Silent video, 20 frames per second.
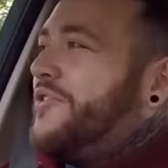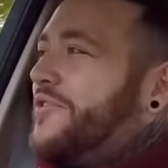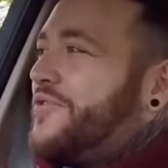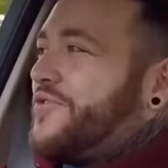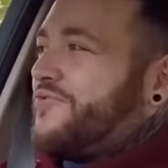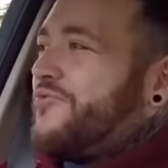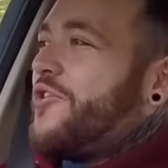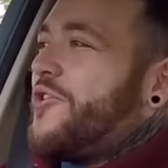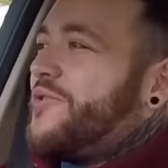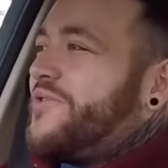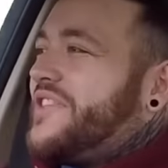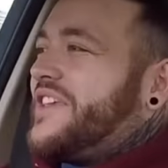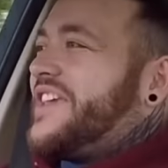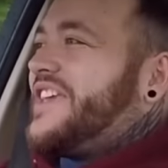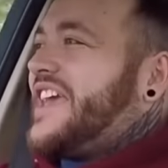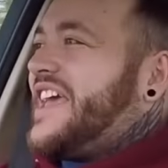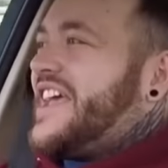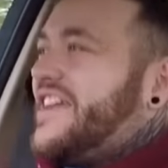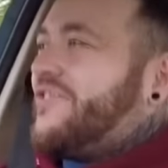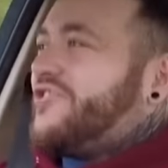through the
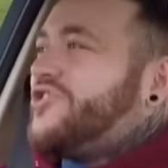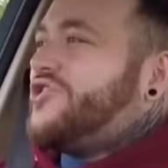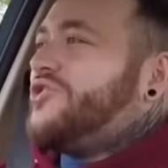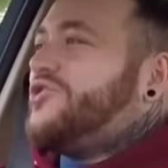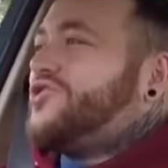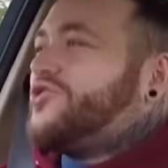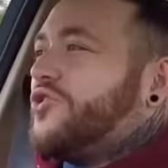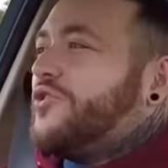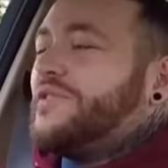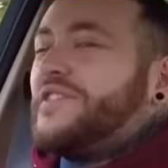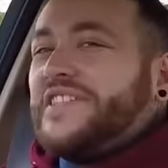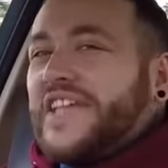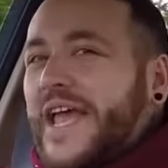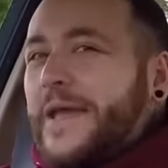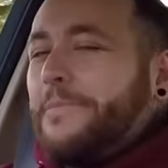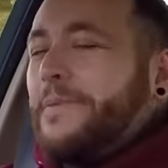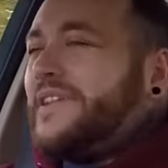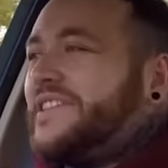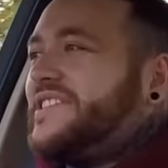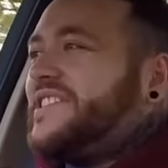gear and you sort of
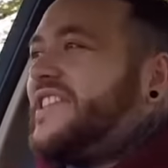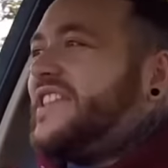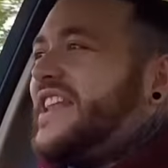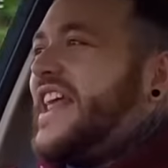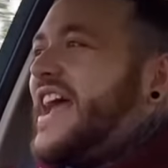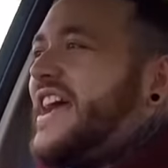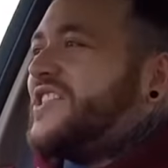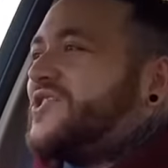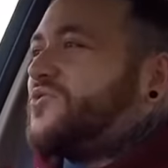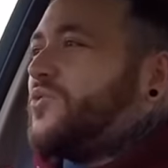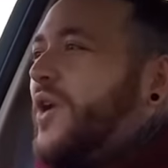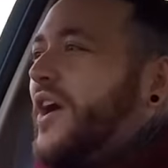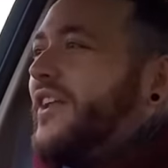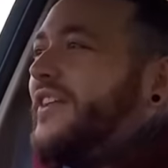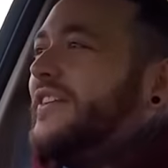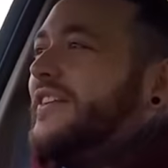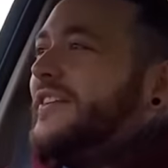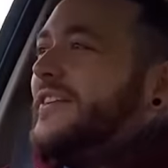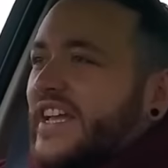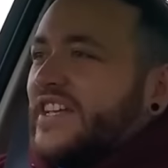tip into the next
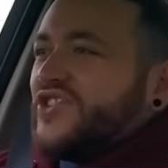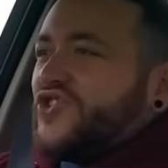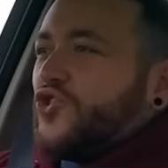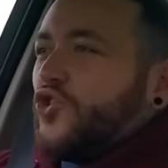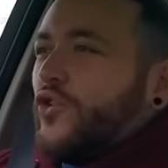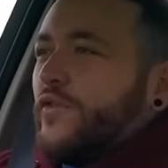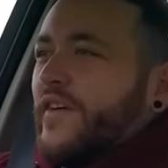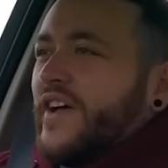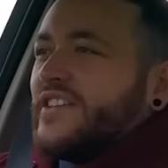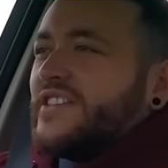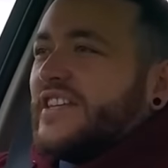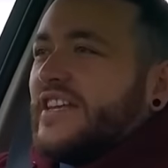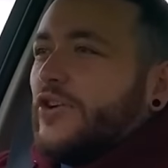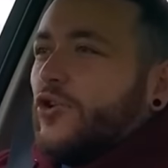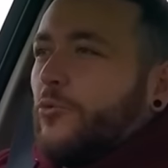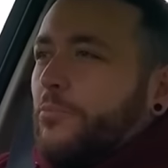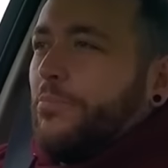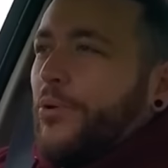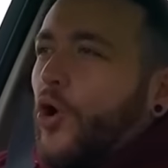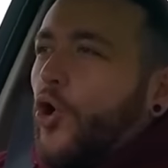one, it sort of has a
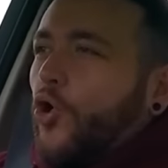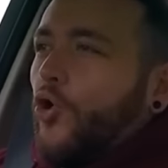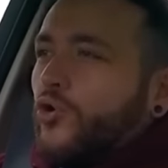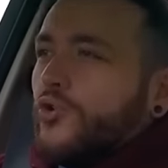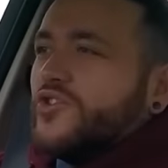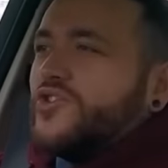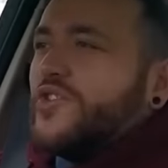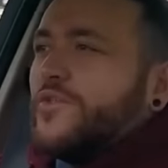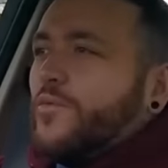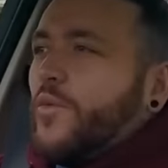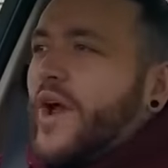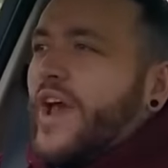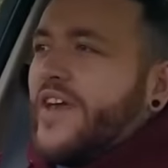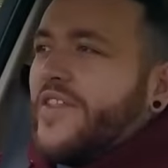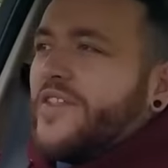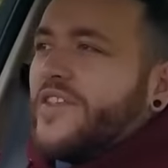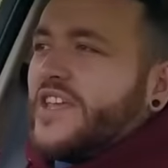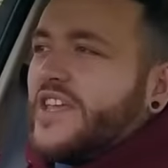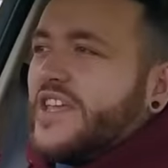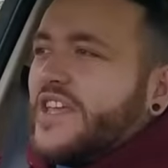little pause of where
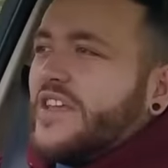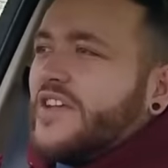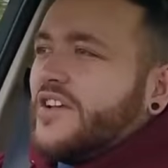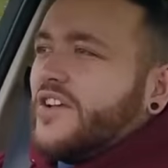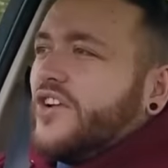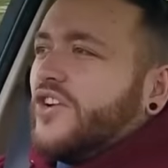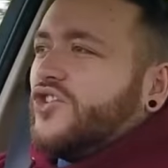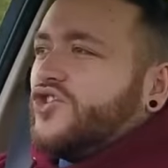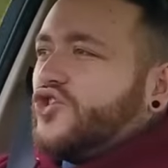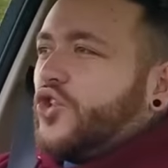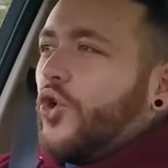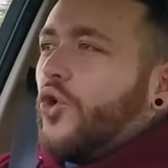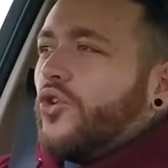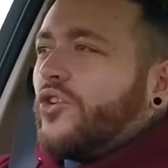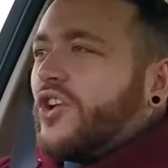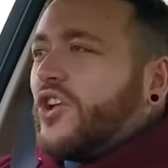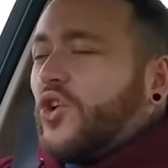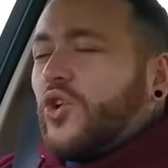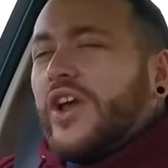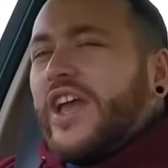the
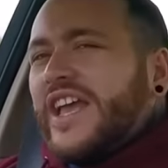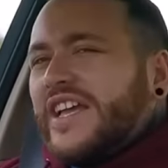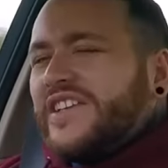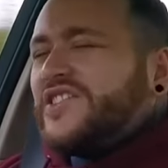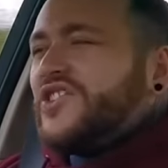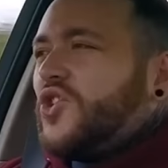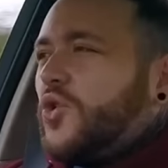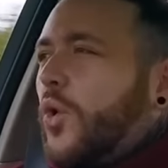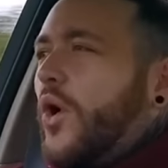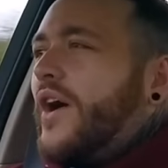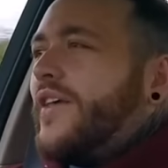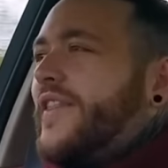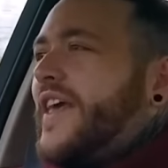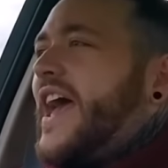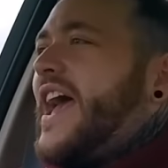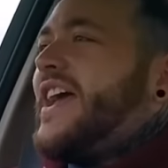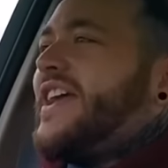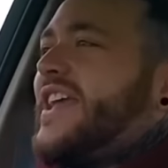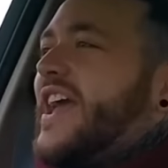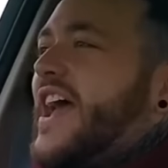torque isn't quite
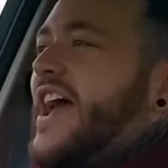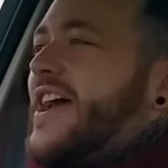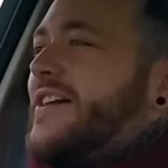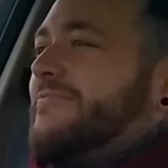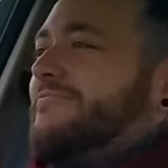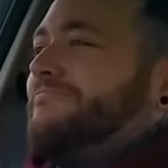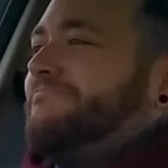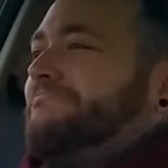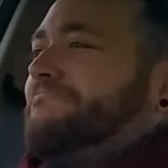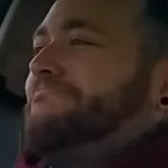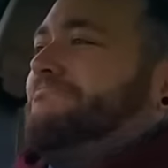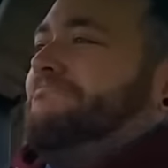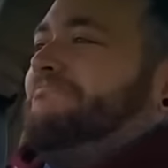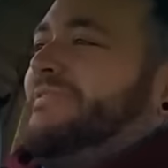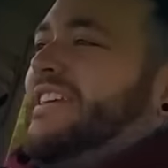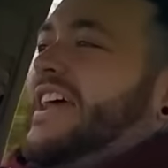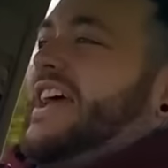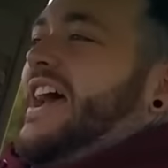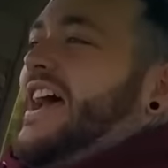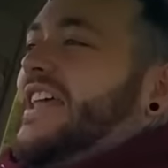there yet,
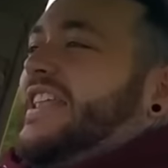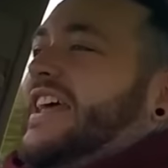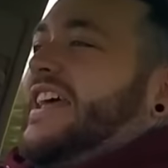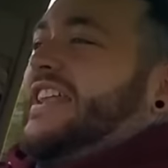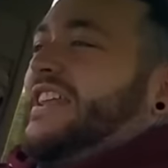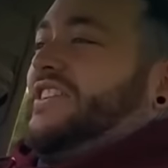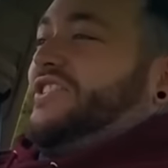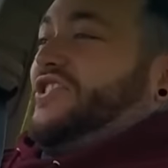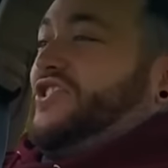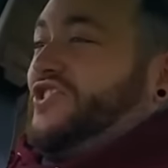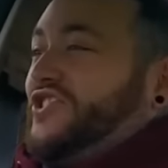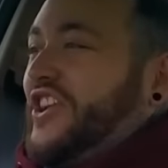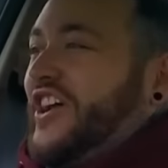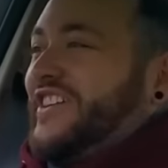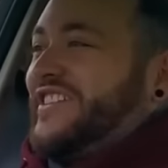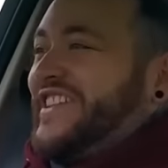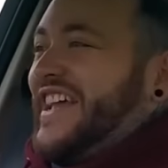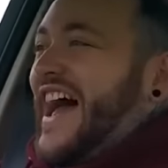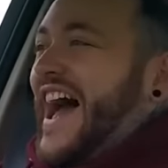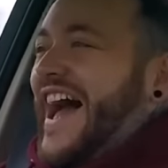and then it just
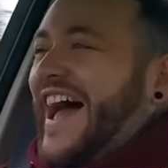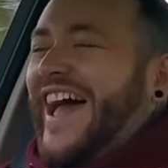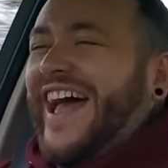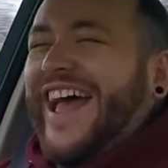does that.